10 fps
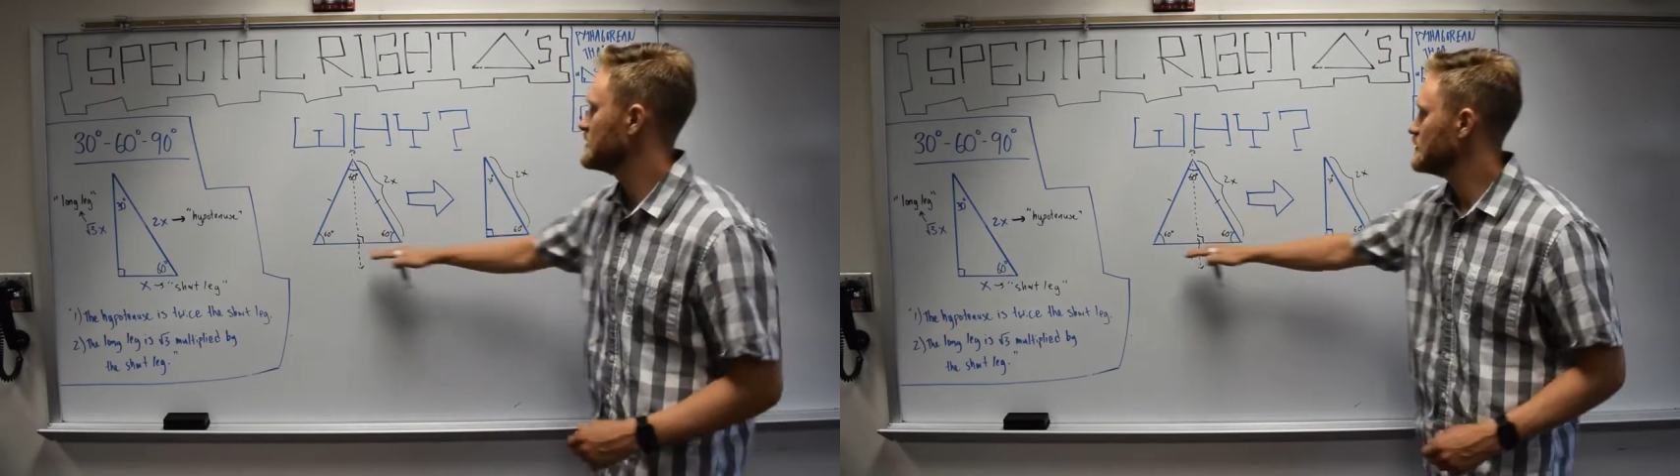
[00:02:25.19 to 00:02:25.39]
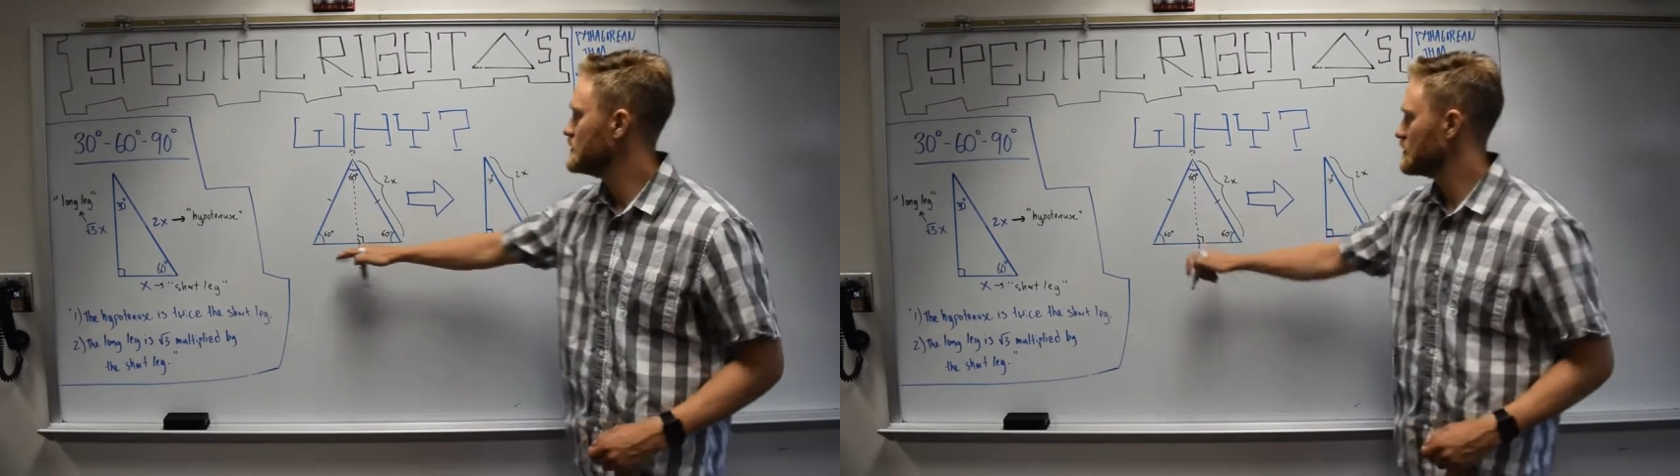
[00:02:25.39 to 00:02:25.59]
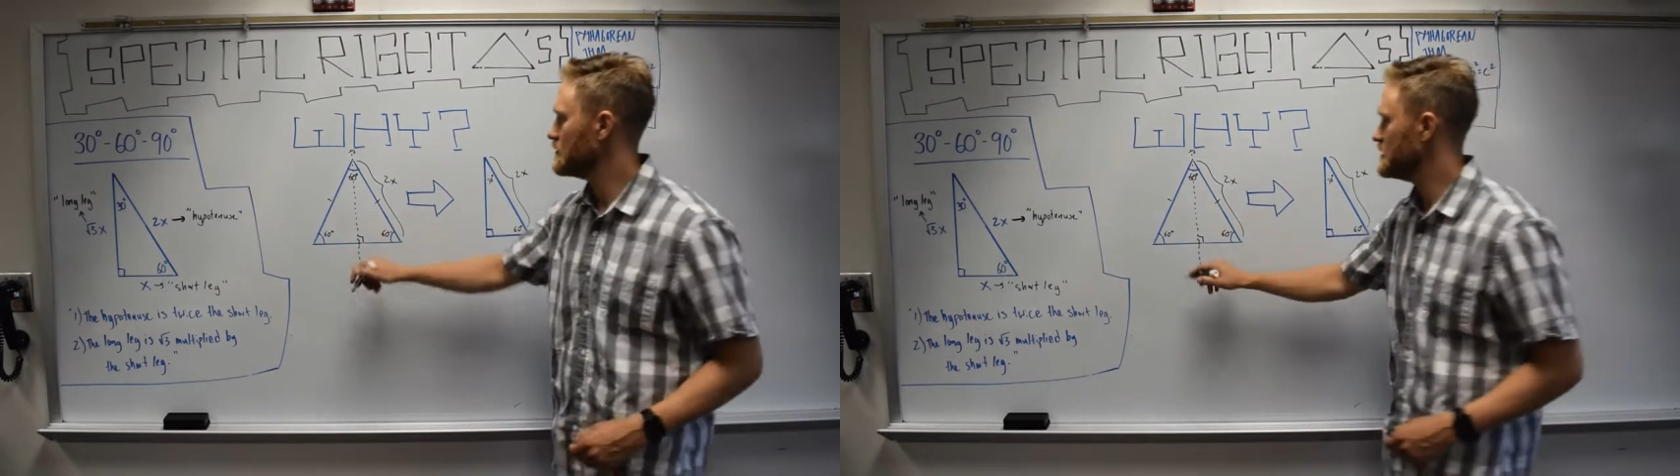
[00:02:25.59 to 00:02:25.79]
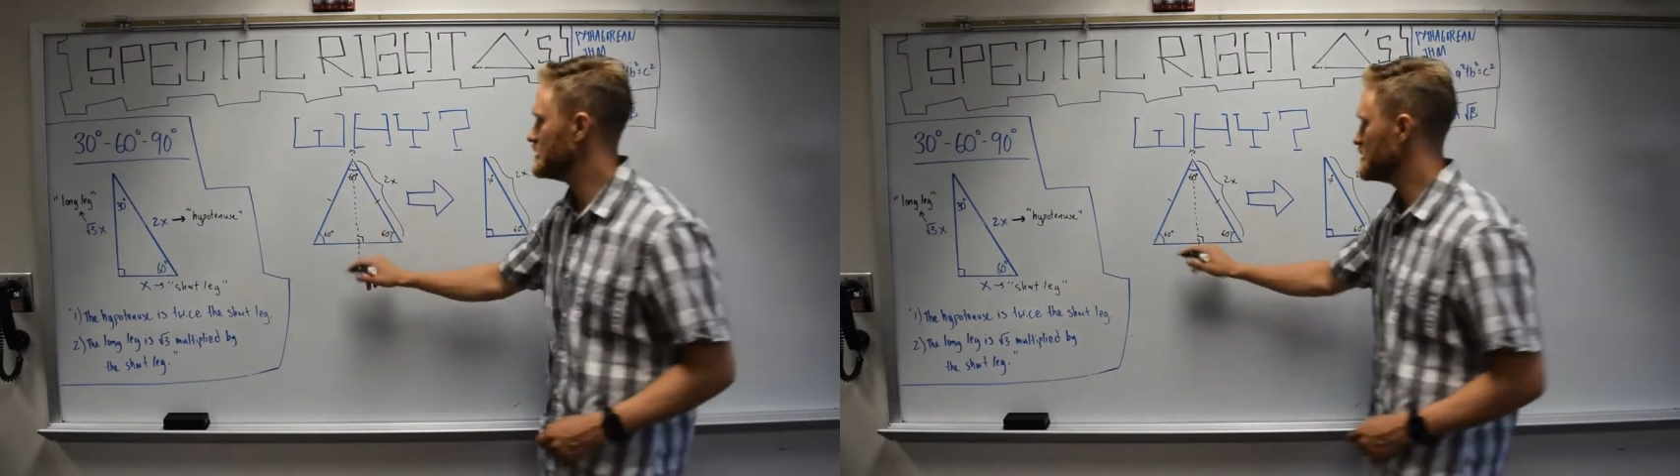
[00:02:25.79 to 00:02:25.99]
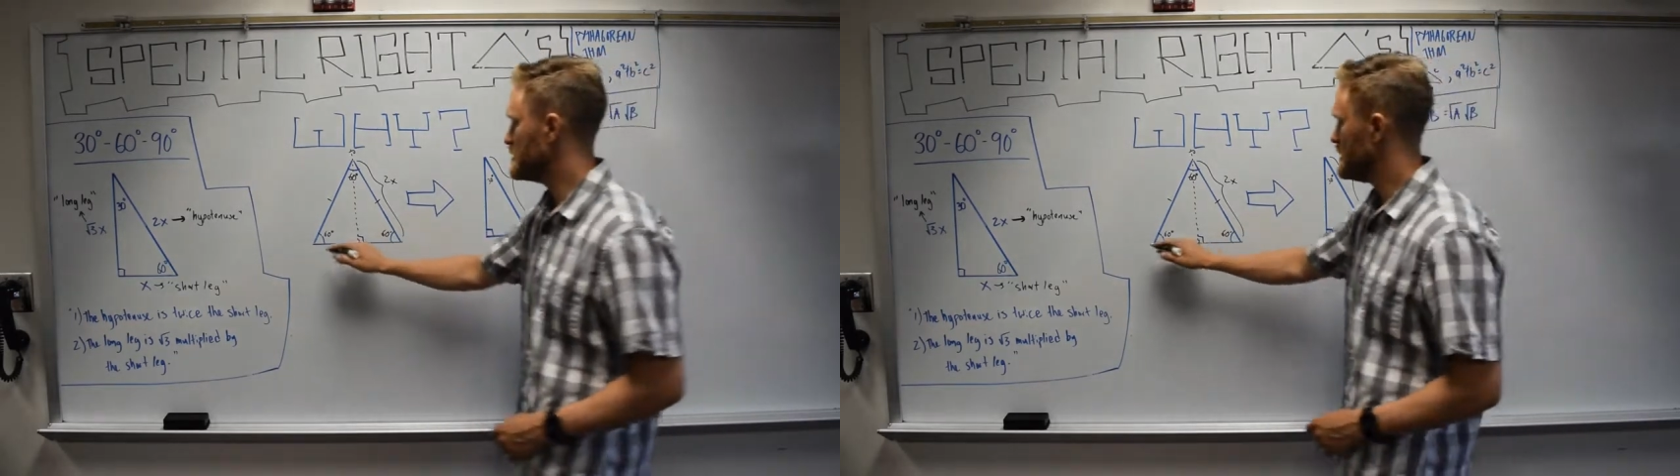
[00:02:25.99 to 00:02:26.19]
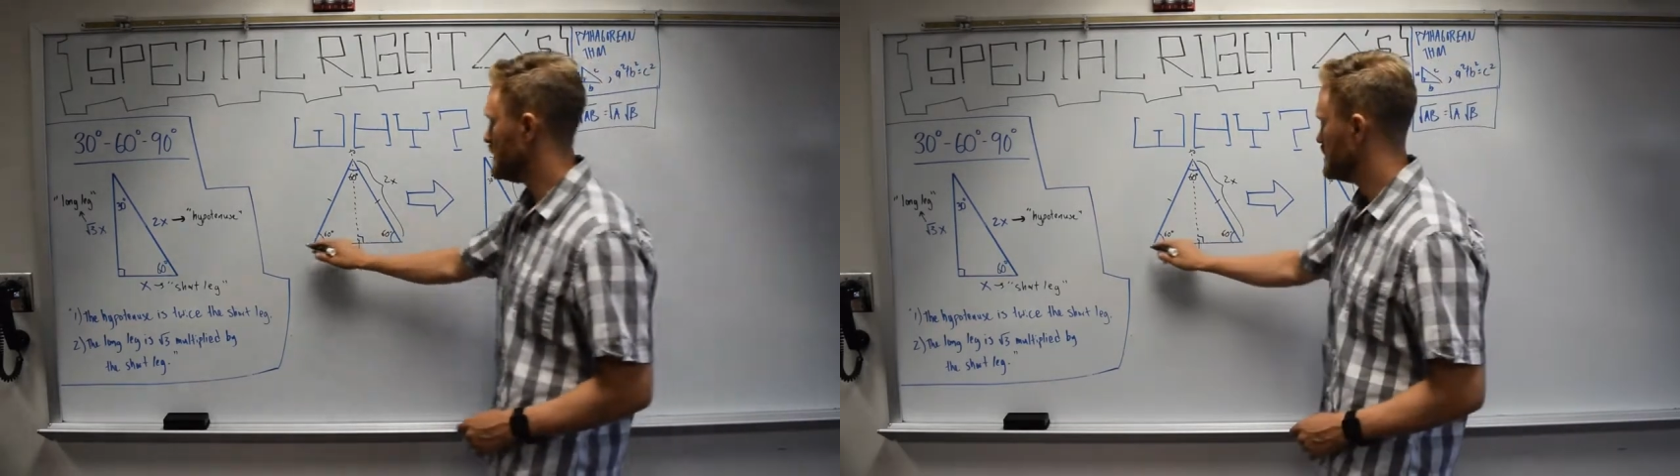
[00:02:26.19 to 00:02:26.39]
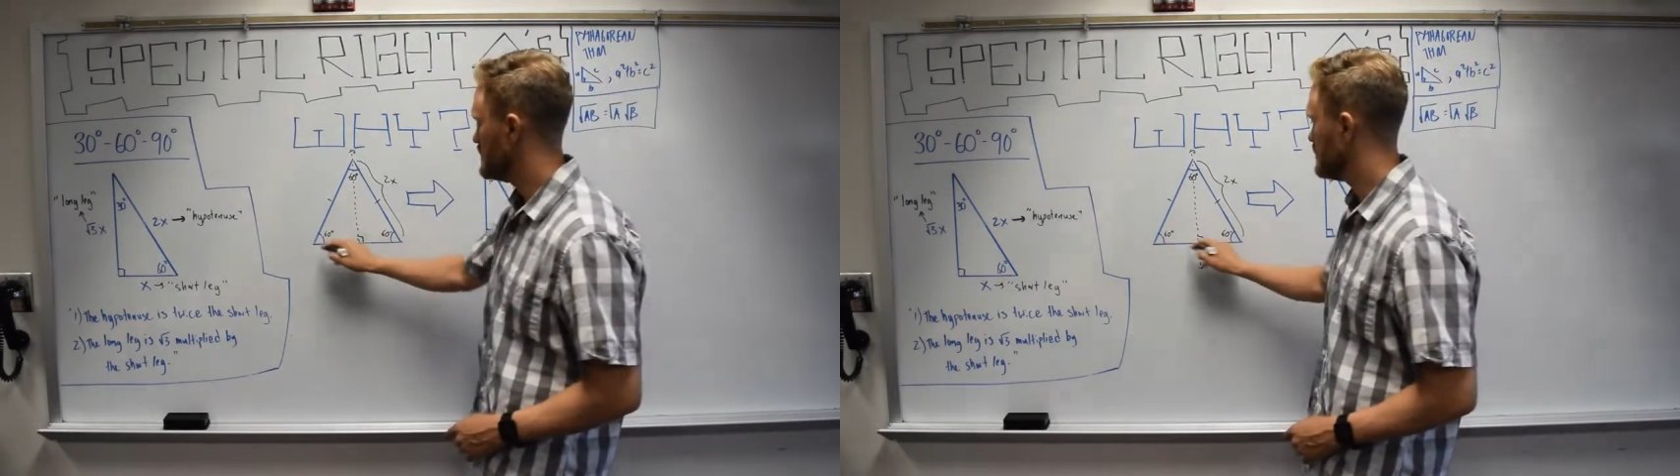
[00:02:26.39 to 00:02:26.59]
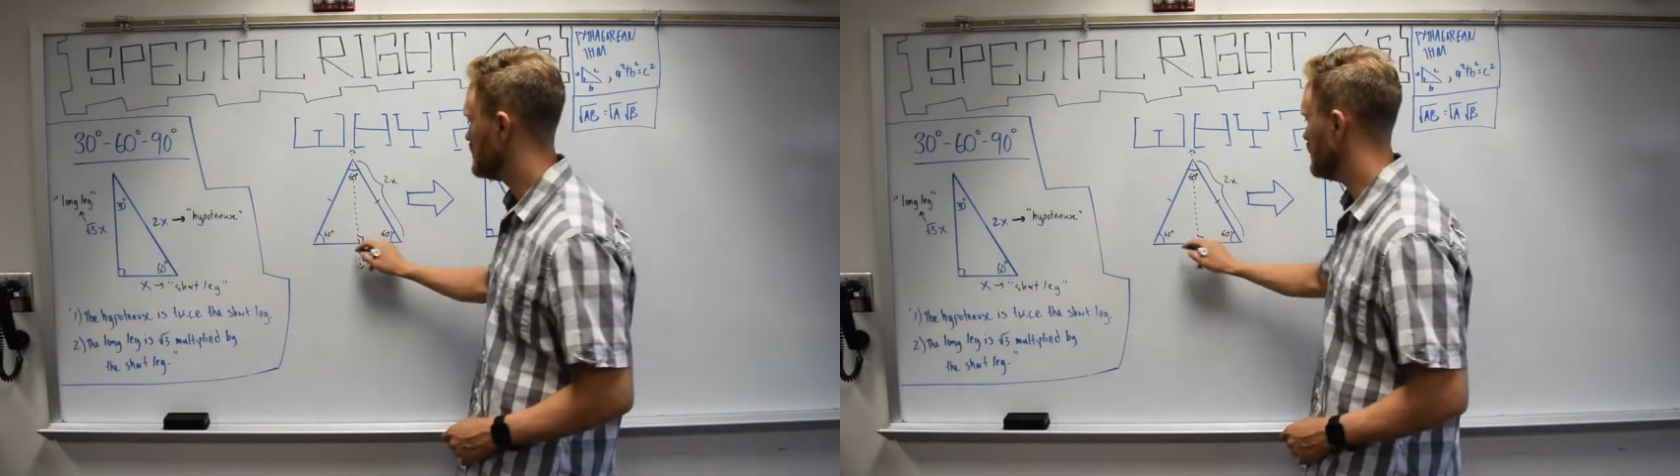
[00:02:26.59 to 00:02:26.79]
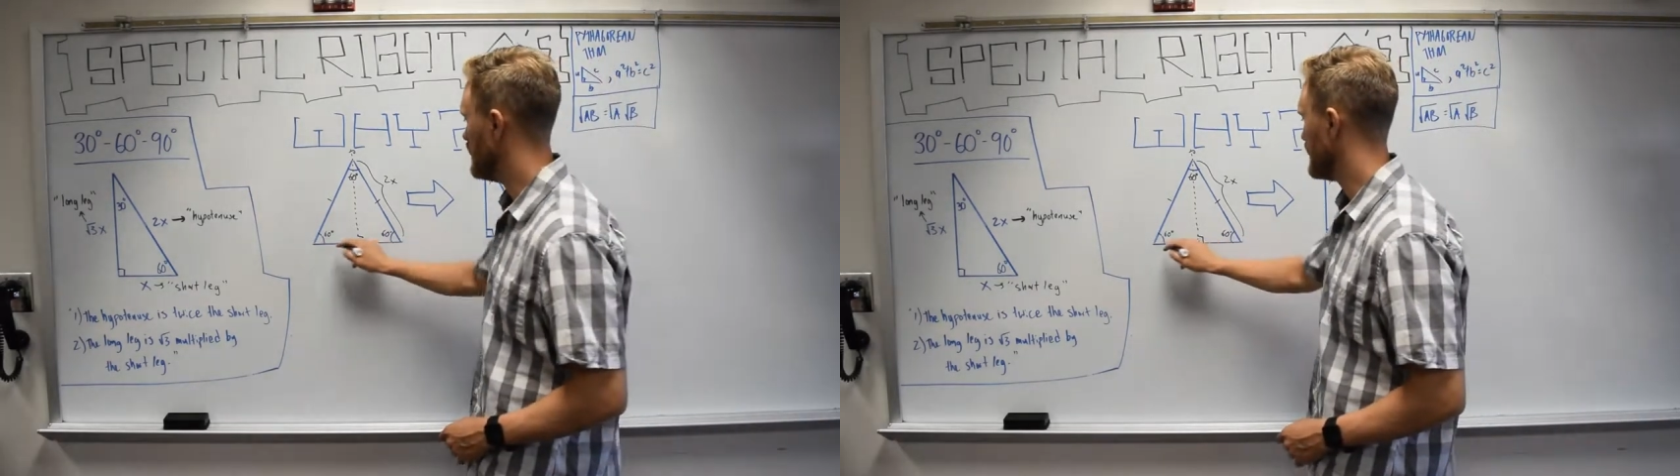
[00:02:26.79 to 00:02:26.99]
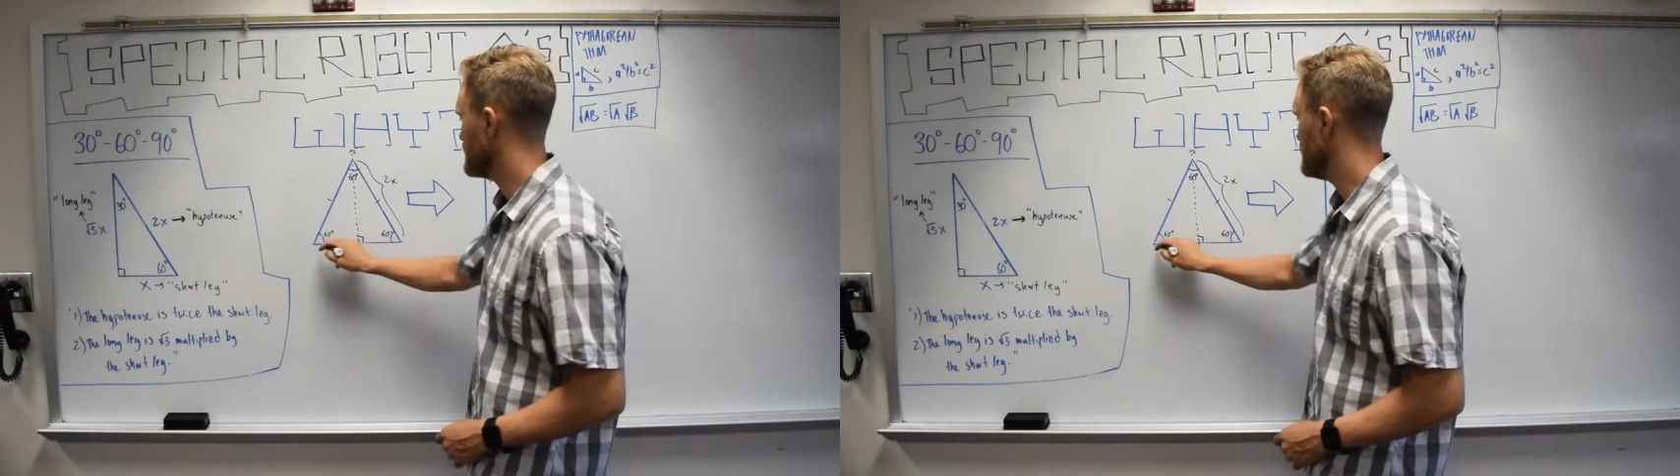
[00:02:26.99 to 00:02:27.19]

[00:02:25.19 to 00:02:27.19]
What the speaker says: was originally 2x